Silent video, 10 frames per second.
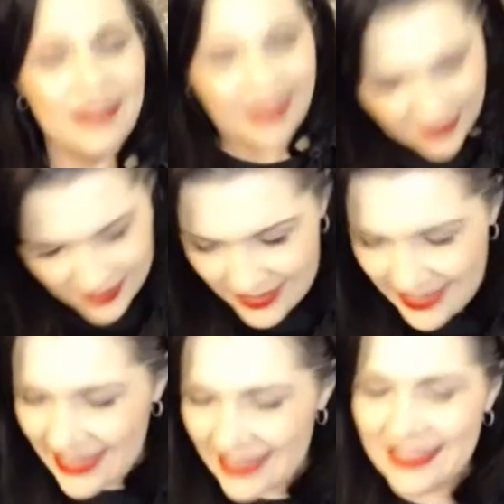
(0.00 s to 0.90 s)
you
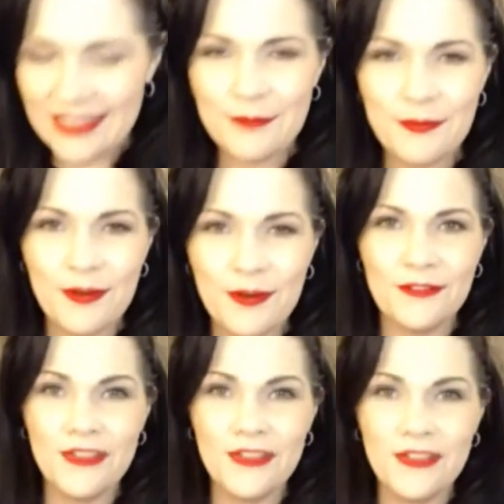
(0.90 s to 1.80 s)
can't get it
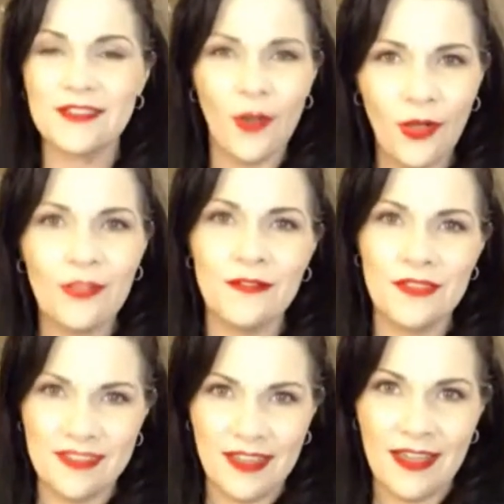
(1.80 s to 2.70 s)
perfect all of
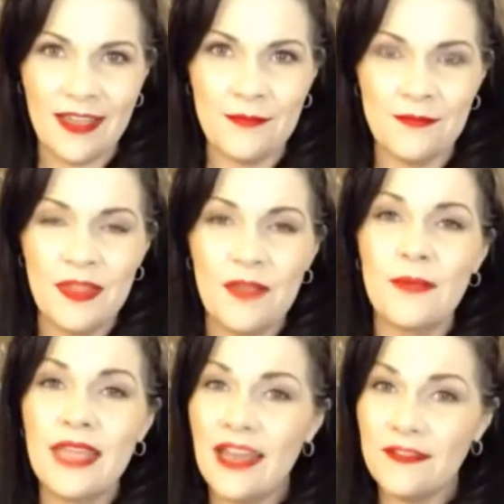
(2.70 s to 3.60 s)
the time.
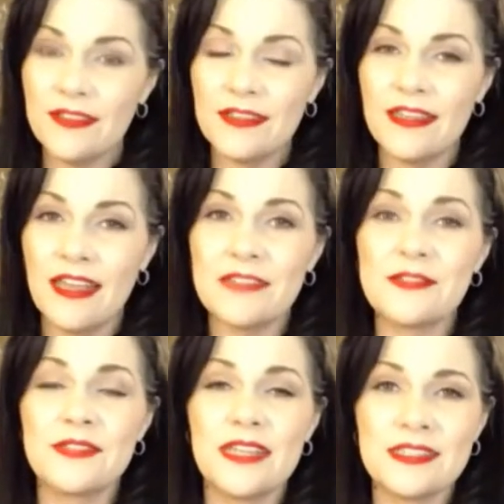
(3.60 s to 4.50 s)
We have to
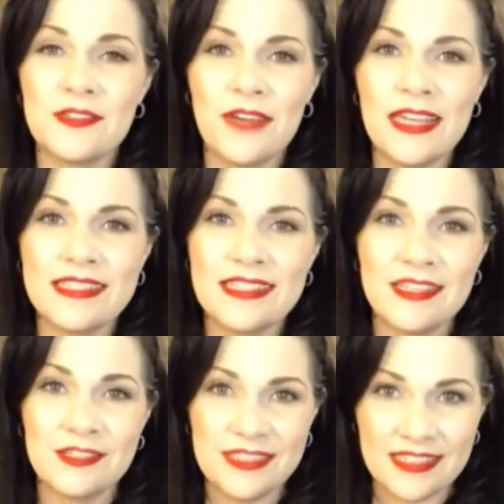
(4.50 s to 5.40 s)
exercise grace
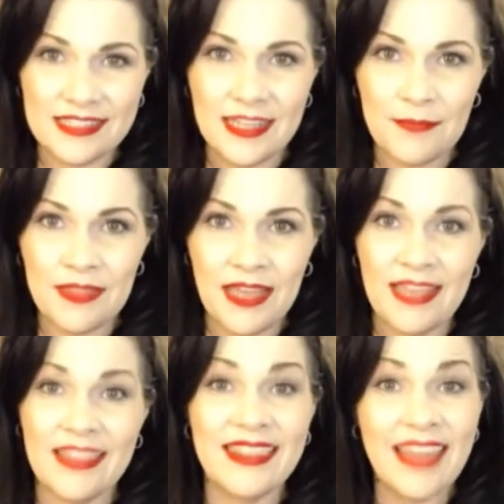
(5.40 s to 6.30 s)
and just accept
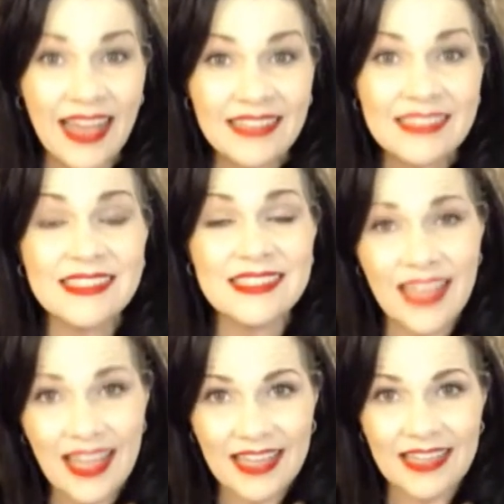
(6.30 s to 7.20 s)
that. That
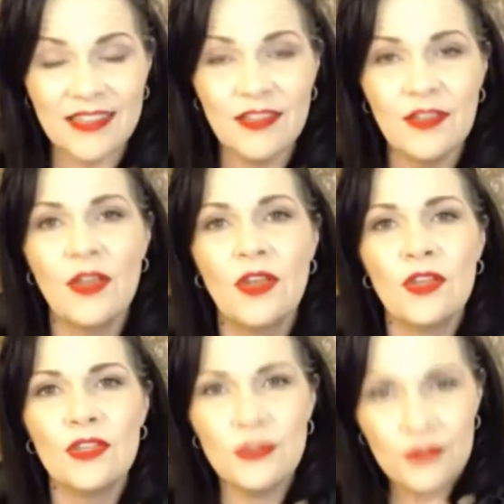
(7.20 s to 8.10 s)
said,
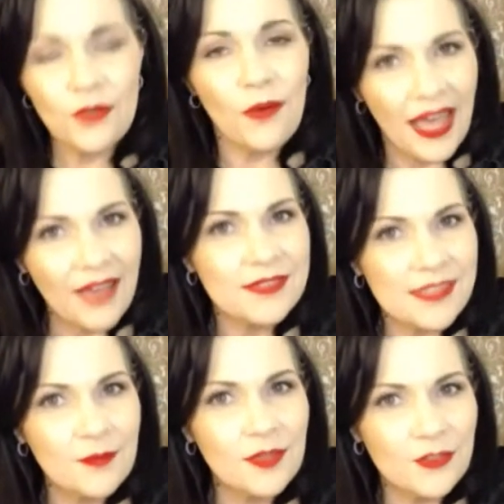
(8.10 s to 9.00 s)
you do have
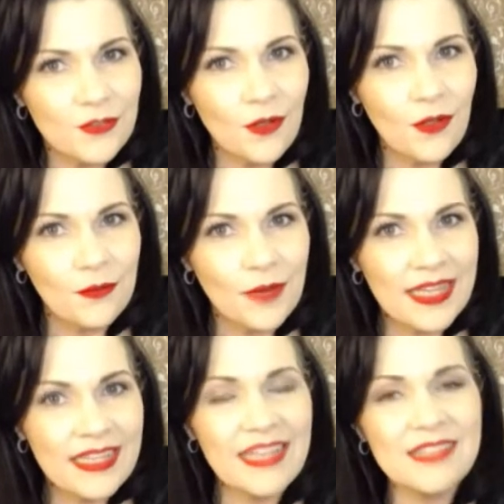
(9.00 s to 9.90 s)
some control,
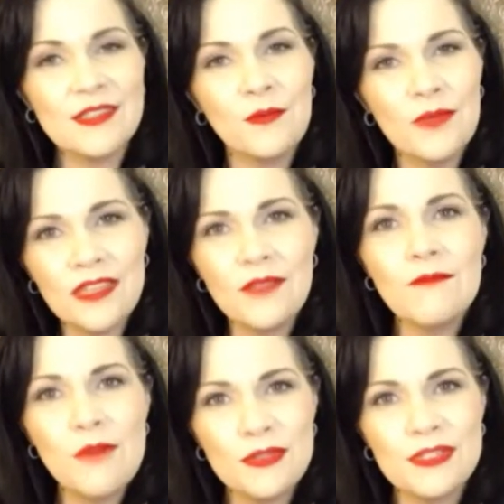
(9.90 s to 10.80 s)
right? And so, one of the
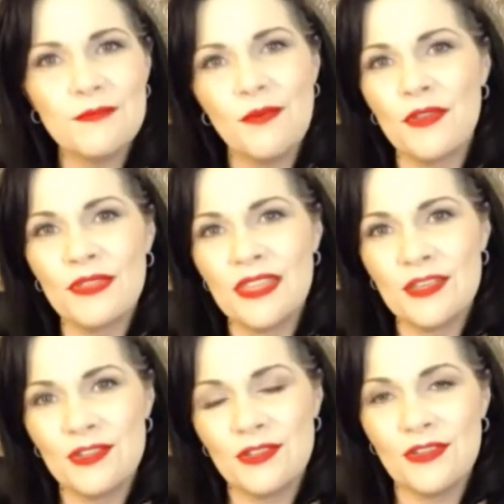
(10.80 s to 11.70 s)
most important
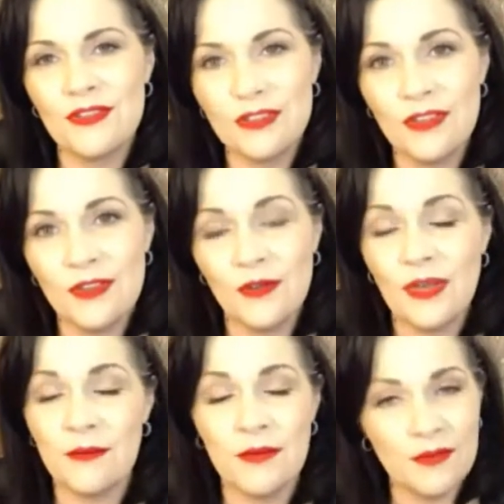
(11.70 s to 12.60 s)
things you can do,
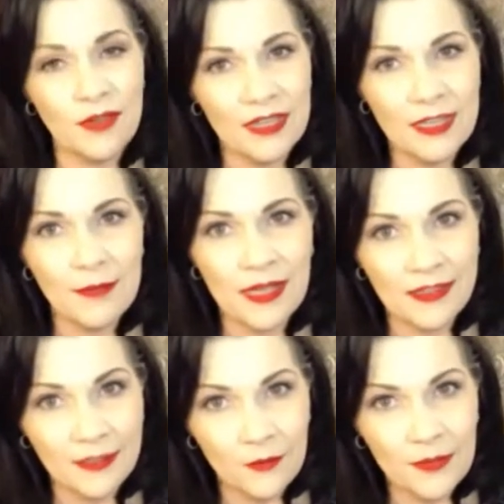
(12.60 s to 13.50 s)
and we were talking about a
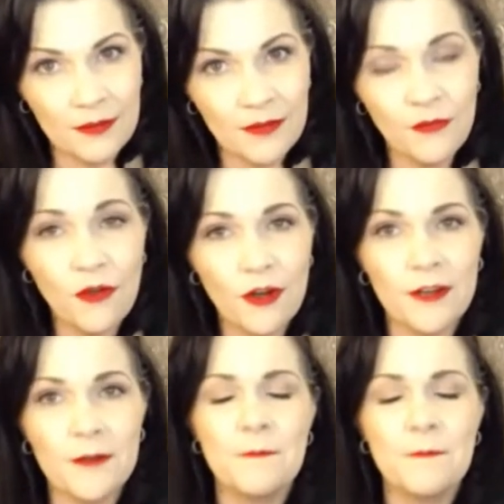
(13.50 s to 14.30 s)
little bit before,